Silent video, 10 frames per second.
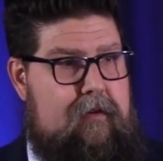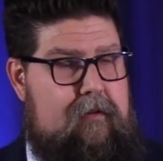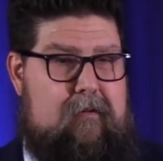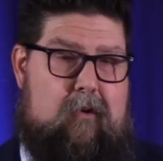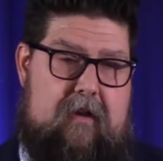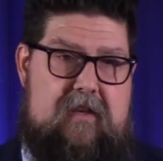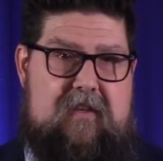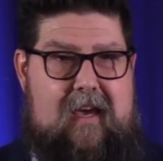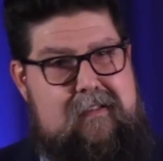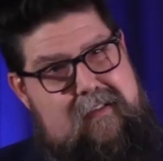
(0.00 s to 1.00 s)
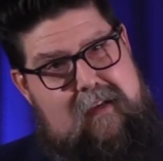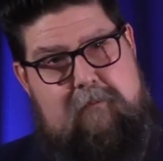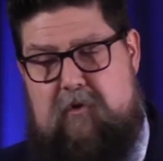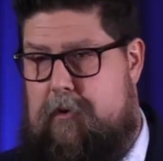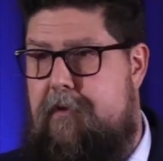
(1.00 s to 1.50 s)
or in this case, some
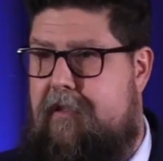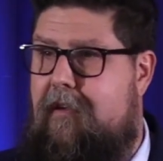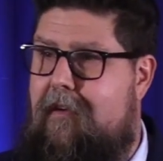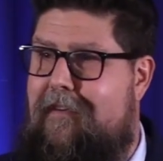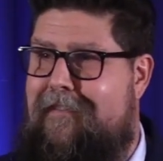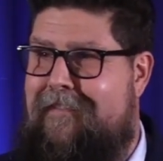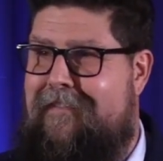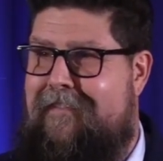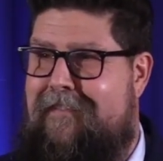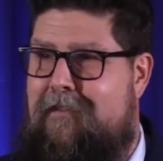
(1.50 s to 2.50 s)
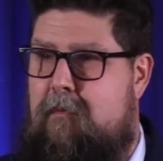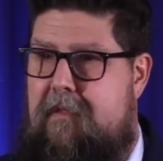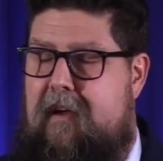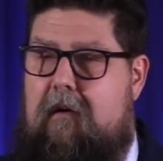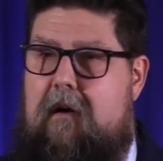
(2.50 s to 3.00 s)
truth,
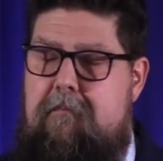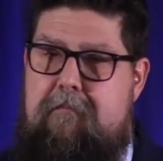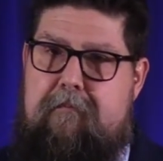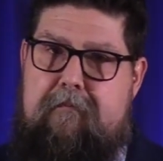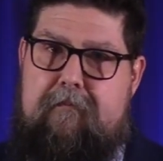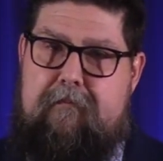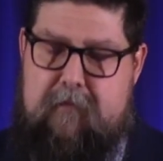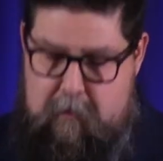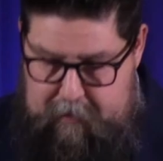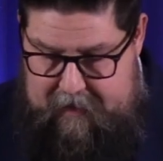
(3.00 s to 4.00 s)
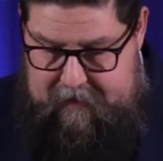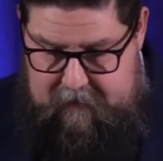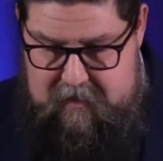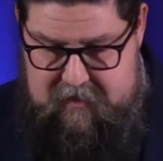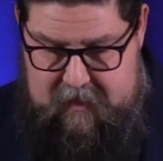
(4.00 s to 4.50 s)
with error. You're blending
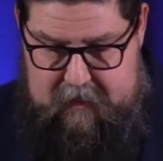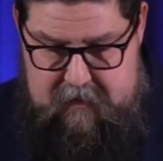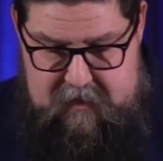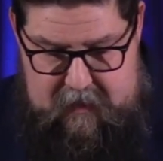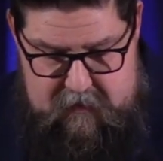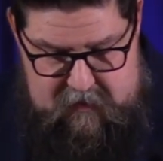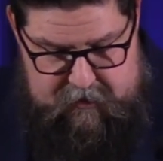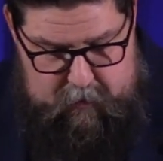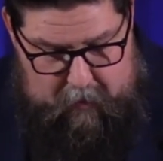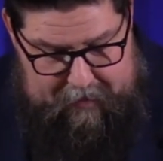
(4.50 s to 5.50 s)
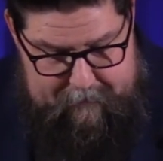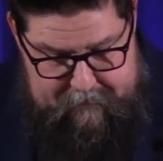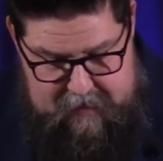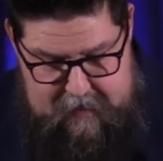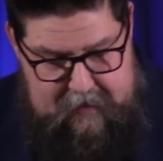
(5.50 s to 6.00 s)
these things in such a way.
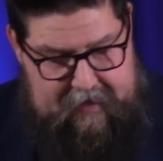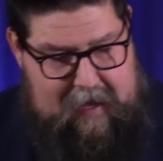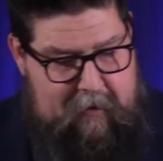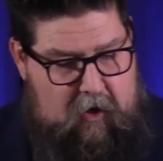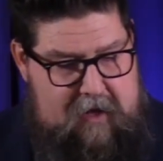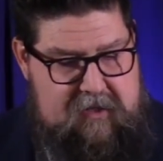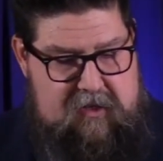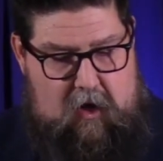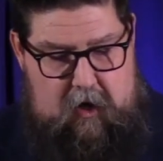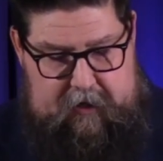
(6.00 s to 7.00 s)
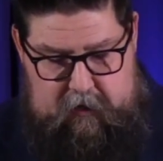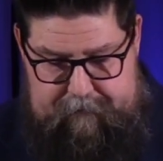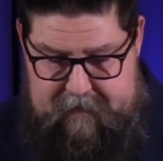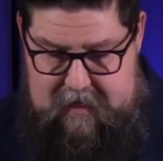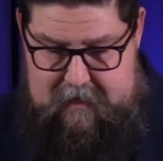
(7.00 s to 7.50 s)
I came across this
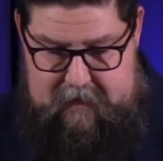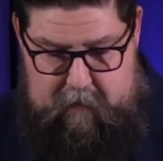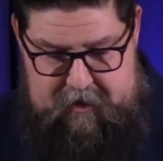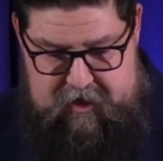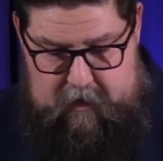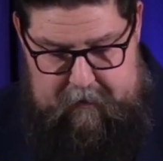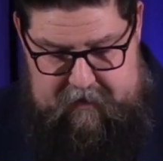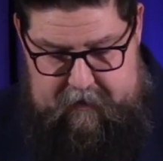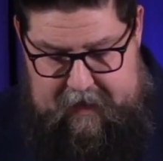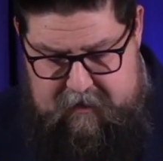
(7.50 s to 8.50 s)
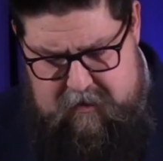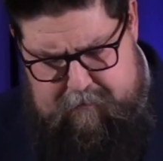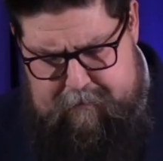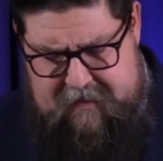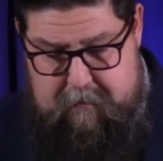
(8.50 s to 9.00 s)
article. I want to share it with you today,
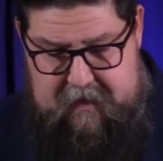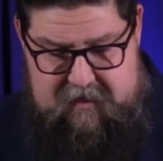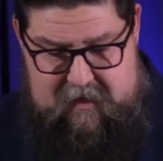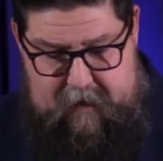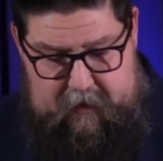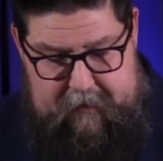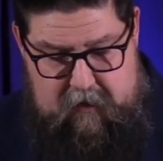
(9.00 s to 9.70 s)
just bits and pieces. I'm not going to read the